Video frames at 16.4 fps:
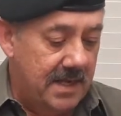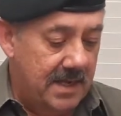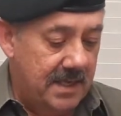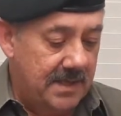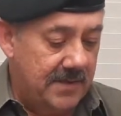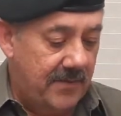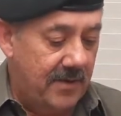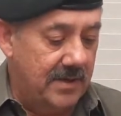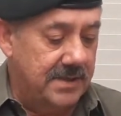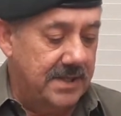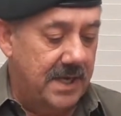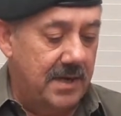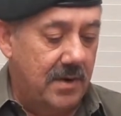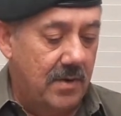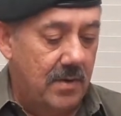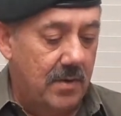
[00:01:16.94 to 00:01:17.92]
as far as I
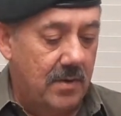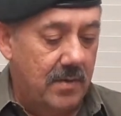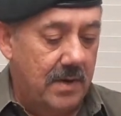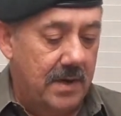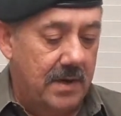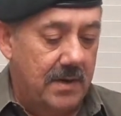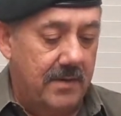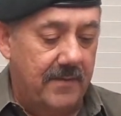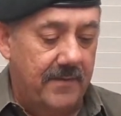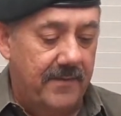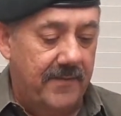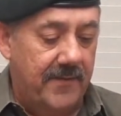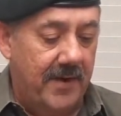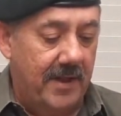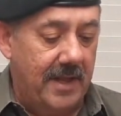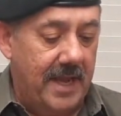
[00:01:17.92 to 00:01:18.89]
know,
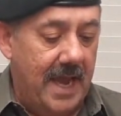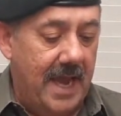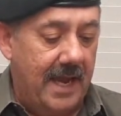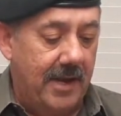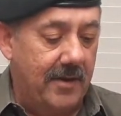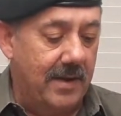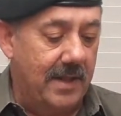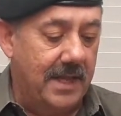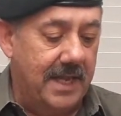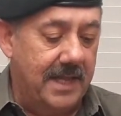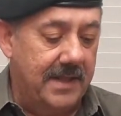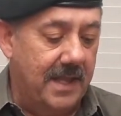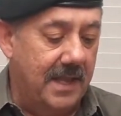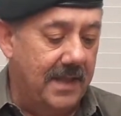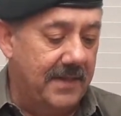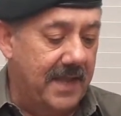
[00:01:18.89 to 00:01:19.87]
fairly accurately,
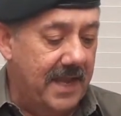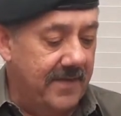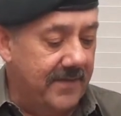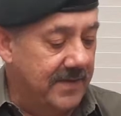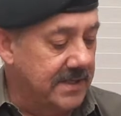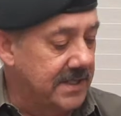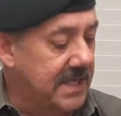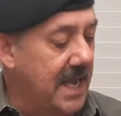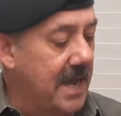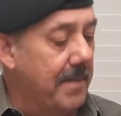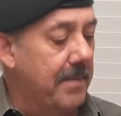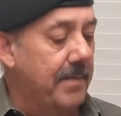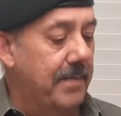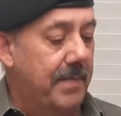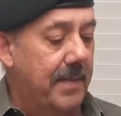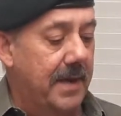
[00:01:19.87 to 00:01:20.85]
and they even stamp
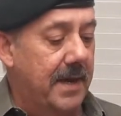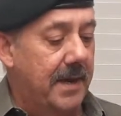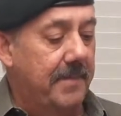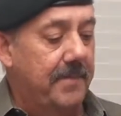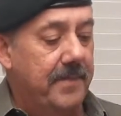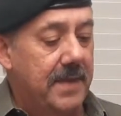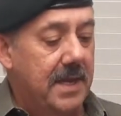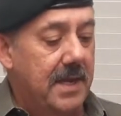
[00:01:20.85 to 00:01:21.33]
like